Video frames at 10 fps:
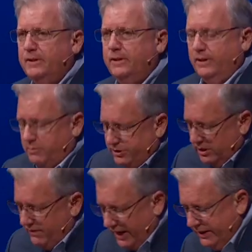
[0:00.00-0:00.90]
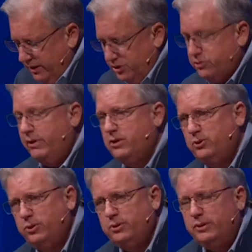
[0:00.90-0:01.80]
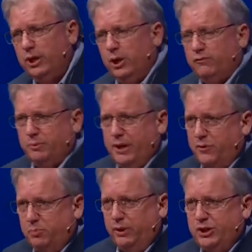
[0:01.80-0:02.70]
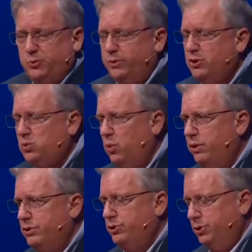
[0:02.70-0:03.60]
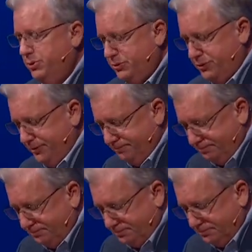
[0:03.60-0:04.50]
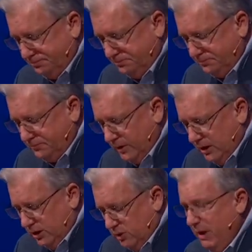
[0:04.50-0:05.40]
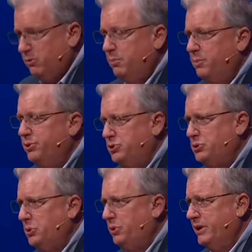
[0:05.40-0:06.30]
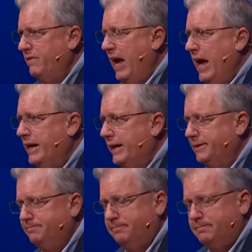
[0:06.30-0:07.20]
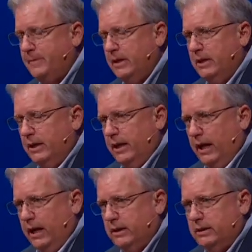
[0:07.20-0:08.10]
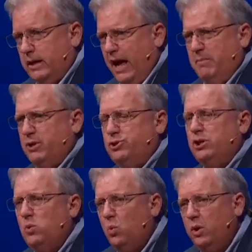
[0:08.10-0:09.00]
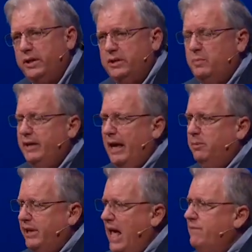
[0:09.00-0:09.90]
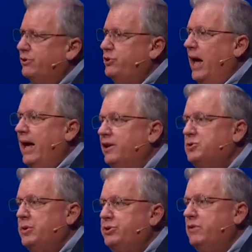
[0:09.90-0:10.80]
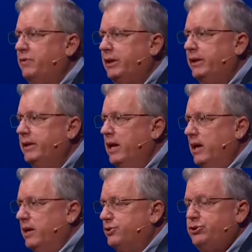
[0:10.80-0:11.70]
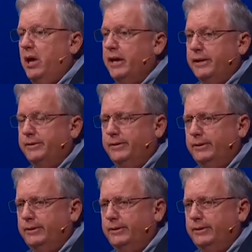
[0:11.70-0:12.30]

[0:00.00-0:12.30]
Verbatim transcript: Let me see if I can illustrate it to you from another place where this word is used. You may remember the story of Hannah and how much she wanted to be able to have a child, specifically a son.